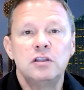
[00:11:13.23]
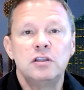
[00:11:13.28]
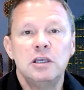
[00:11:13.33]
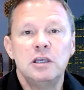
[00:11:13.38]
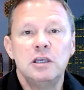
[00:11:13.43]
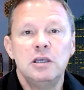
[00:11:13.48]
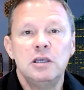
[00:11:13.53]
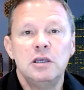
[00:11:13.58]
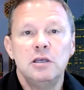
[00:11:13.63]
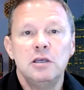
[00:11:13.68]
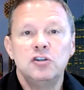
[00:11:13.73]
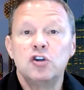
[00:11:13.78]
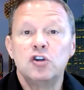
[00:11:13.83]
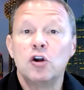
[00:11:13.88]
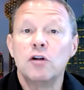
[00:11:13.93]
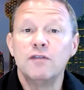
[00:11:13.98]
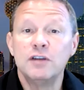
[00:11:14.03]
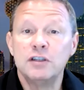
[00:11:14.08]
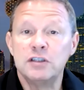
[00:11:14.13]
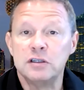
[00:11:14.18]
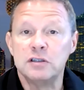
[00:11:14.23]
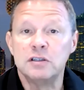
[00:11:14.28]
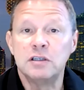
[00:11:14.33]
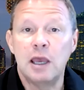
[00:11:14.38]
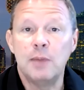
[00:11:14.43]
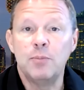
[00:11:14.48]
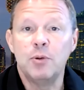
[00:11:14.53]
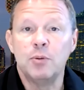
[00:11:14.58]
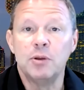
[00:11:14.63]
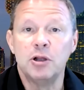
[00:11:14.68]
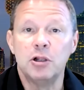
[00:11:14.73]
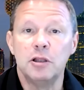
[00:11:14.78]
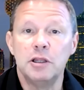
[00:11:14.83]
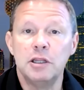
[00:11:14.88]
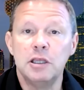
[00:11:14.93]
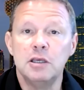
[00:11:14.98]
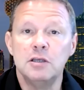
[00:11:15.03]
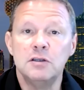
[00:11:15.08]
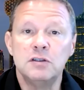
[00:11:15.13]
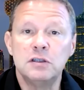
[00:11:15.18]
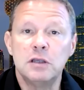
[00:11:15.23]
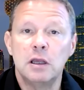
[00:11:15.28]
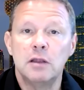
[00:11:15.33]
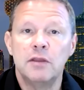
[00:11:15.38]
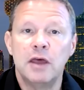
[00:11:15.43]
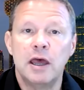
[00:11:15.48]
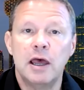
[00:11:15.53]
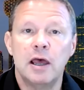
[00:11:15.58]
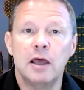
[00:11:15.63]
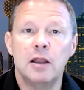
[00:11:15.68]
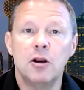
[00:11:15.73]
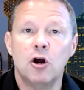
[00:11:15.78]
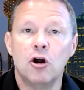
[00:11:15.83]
the services capabilities that